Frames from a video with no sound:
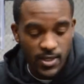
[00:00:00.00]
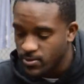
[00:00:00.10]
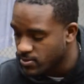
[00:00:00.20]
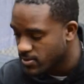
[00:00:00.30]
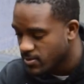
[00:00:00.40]

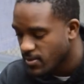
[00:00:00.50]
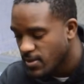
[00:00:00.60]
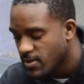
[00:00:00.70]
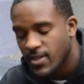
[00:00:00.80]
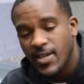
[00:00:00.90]
use
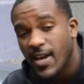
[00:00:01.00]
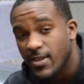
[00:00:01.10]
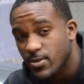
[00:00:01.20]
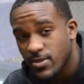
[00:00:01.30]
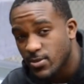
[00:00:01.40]

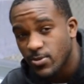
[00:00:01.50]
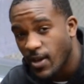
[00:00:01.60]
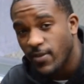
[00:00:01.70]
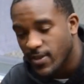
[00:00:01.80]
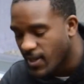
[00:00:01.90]
it too
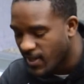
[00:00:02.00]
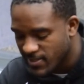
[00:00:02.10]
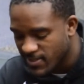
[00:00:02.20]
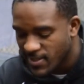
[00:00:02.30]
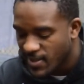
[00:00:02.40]
heavy,
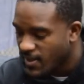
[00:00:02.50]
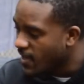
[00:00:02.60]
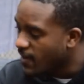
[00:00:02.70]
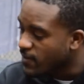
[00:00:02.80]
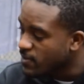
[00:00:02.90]
cause
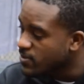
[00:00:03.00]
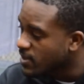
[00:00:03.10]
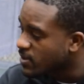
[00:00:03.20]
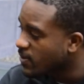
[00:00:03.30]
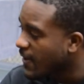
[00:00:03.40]
if you use
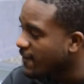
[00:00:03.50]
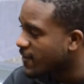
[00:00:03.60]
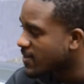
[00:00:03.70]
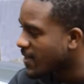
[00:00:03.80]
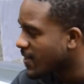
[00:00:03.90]
it too
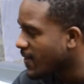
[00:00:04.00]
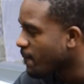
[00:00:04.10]
heavy, it's gonna